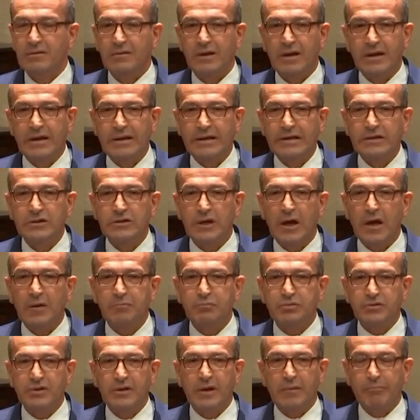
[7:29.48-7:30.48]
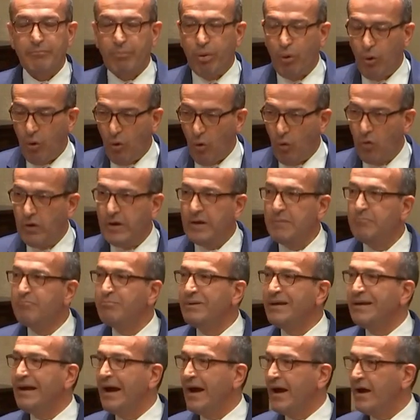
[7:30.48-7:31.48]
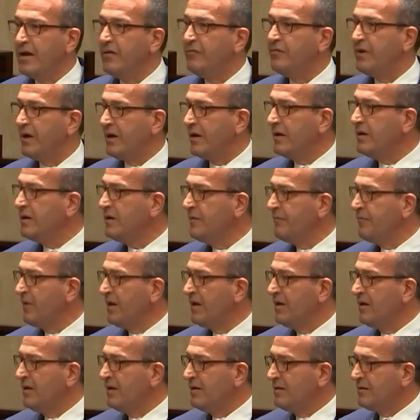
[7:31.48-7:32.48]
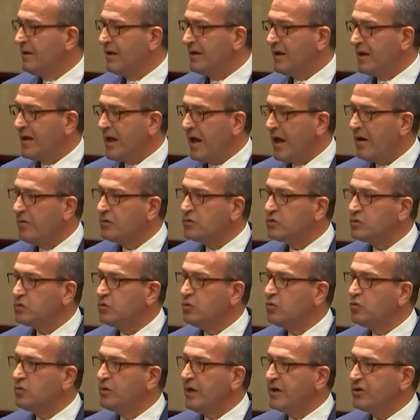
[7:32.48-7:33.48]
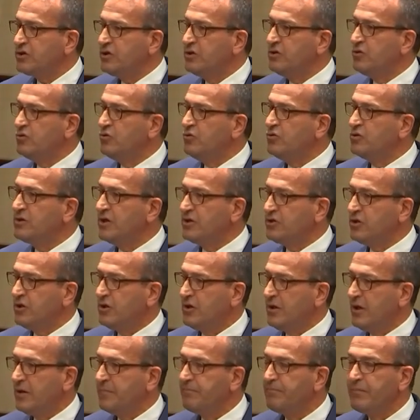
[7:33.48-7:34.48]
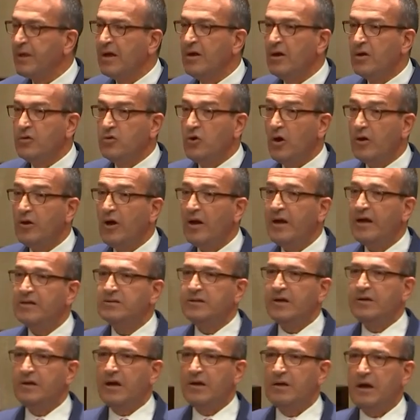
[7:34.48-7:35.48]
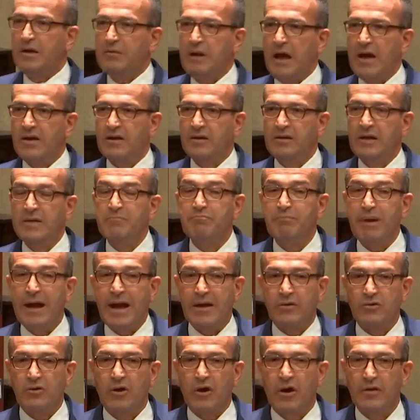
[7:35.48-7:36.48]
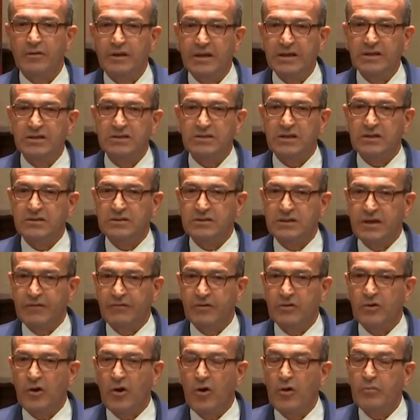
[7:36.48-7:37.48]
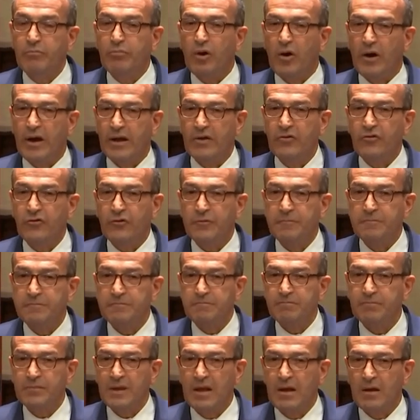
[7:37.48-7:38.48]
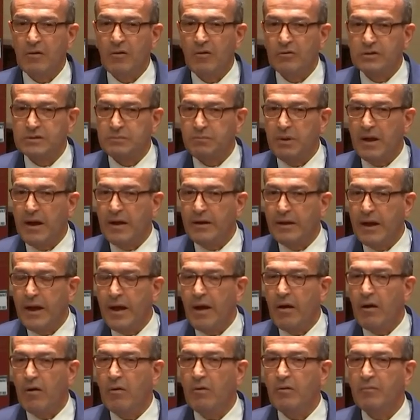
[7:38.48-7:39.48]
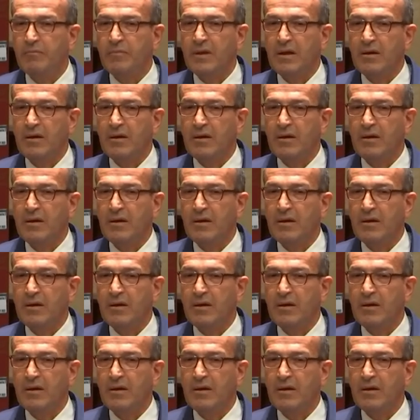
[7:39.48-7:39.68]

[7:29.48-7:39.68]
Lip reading: It is absolutely appalling behaviour that a council could actually do such a thing. Not only has it had an impact on these 7 home buyers, and I'll explain how,